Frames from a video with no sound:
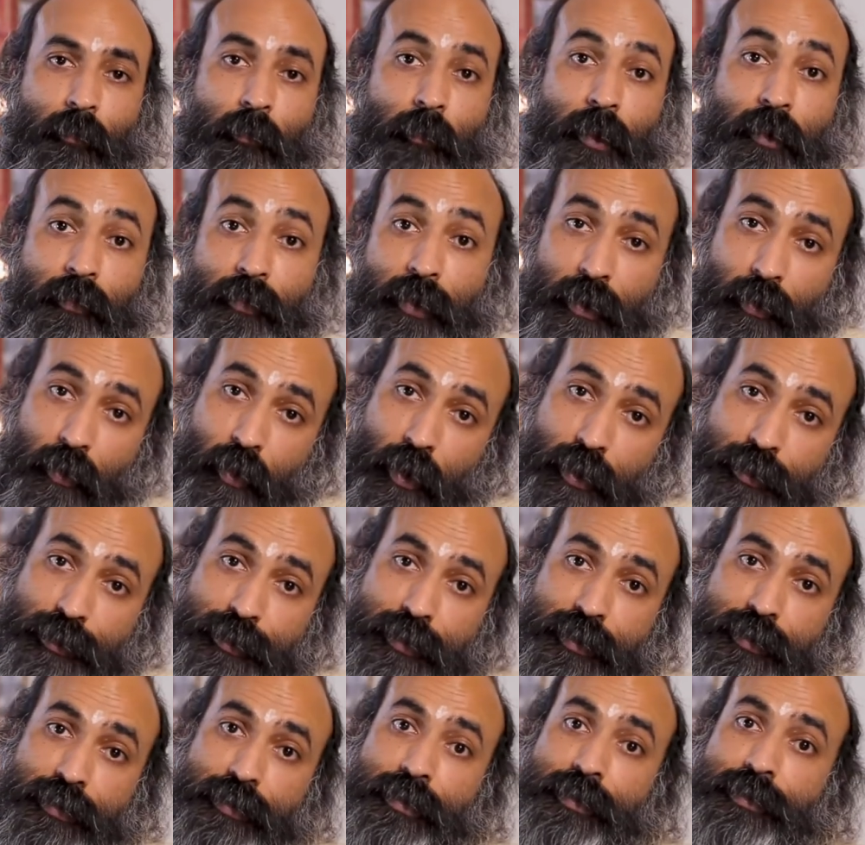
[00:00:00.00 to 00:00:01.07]
But we are
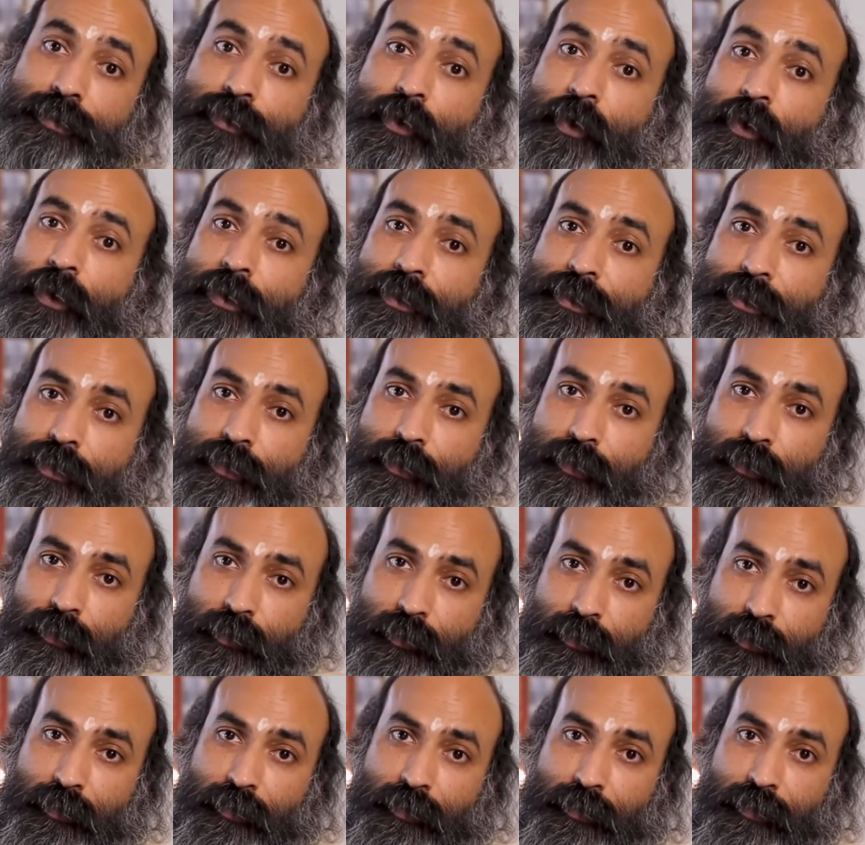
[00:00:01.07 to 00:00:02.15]
consciousness also.
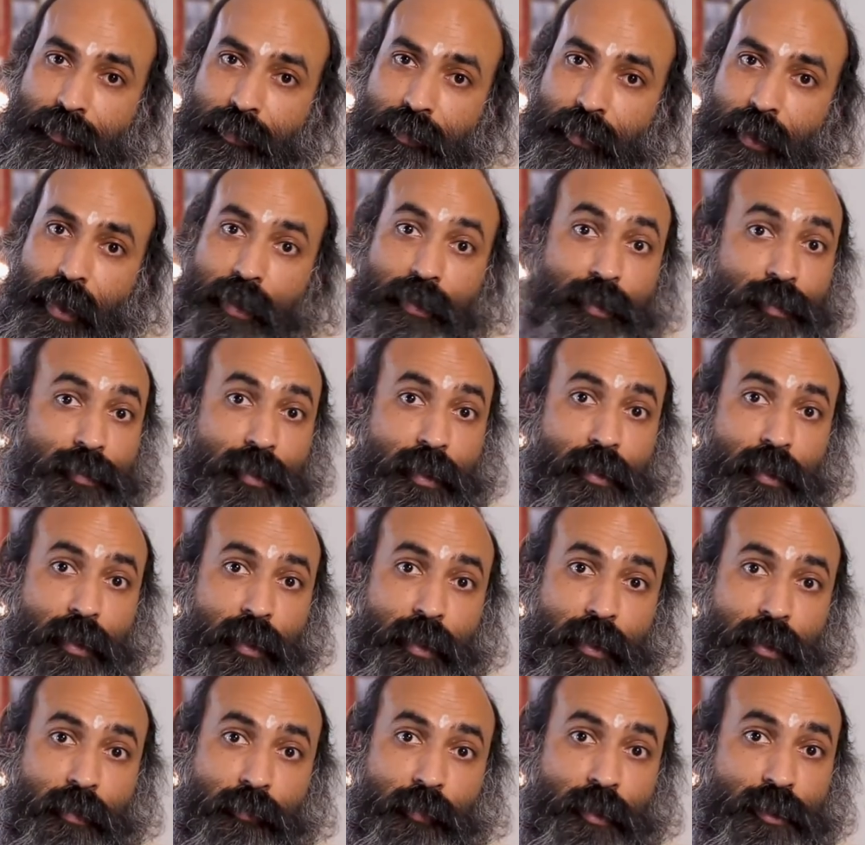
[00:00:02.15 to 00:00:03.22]
As I said
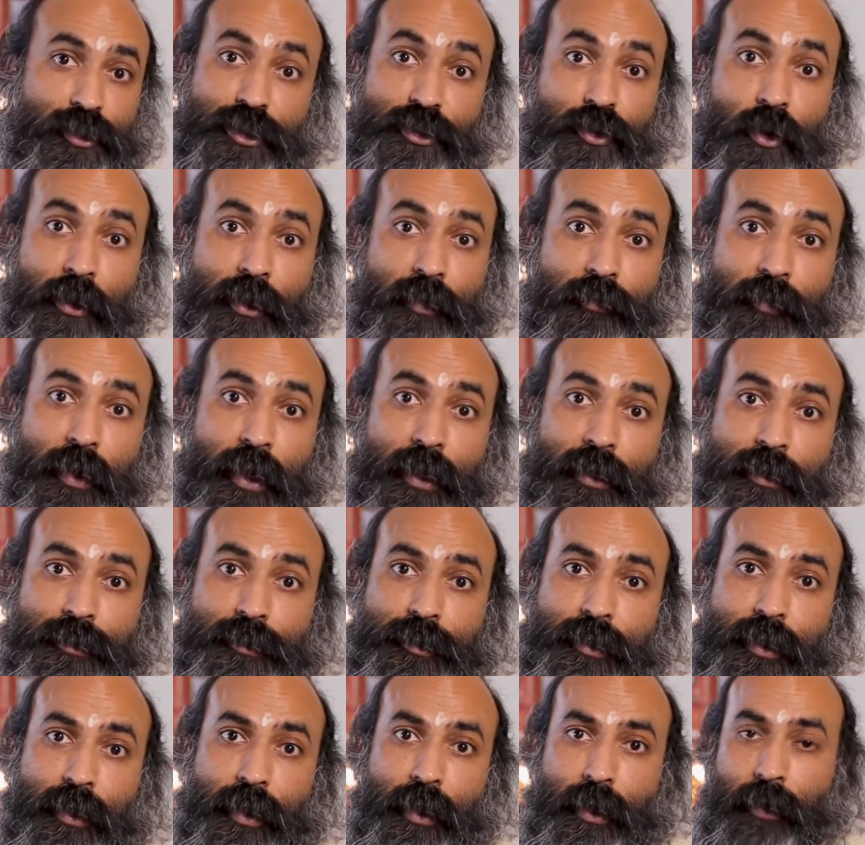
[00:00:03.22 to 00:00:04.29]
earlier, we're just not a
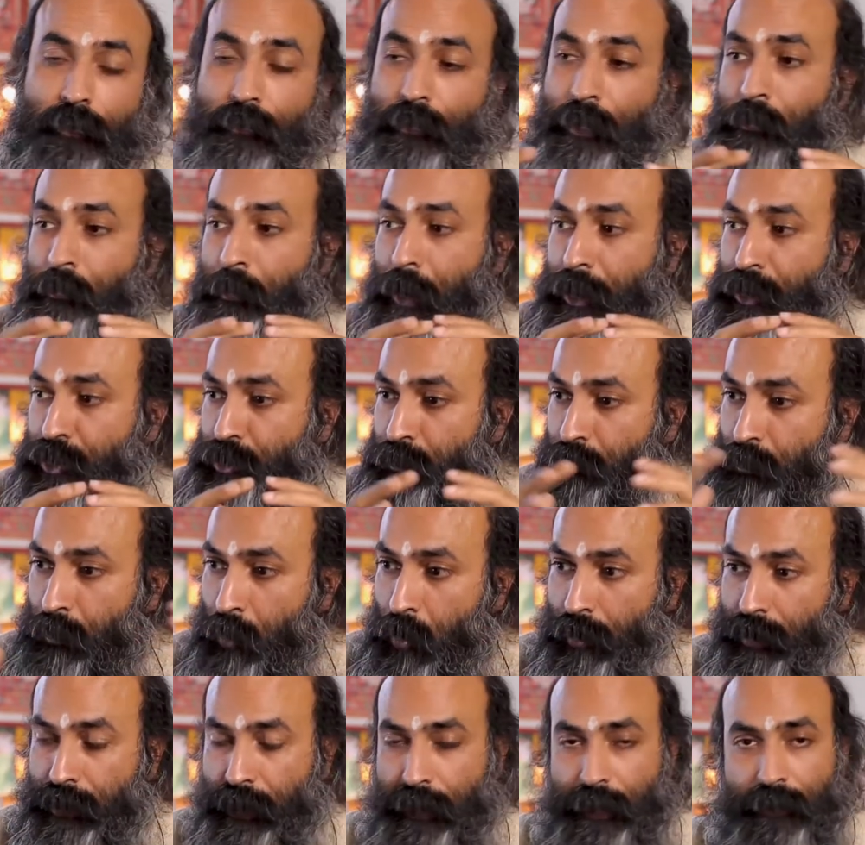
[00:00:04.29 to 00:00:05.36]
virus. We're much
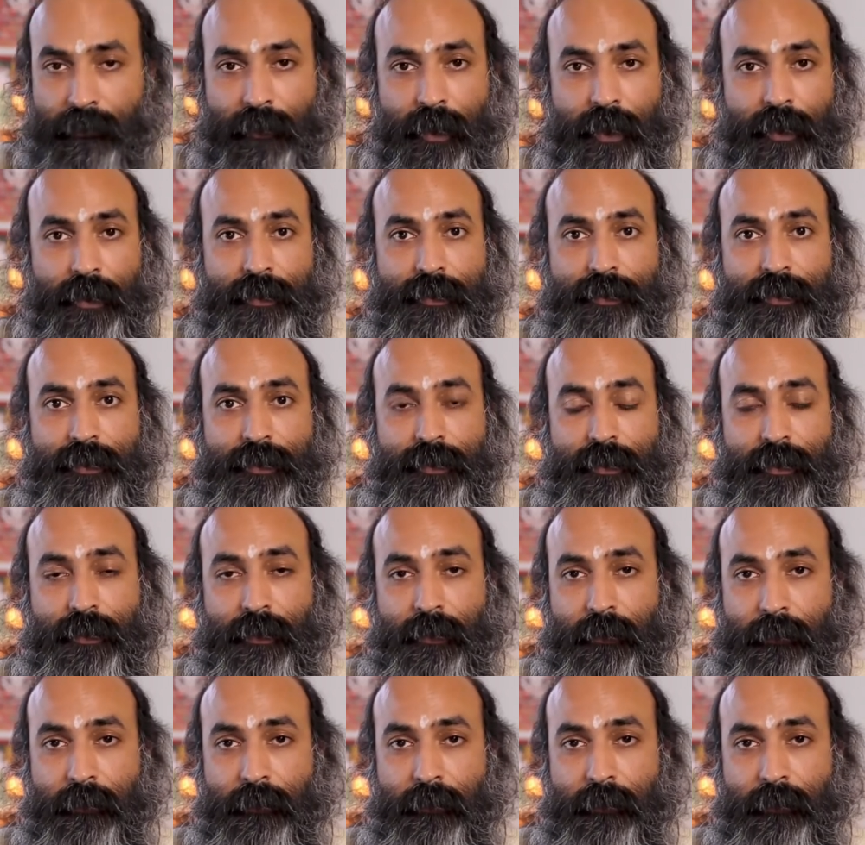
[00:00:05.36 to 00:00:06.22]
more than a virus.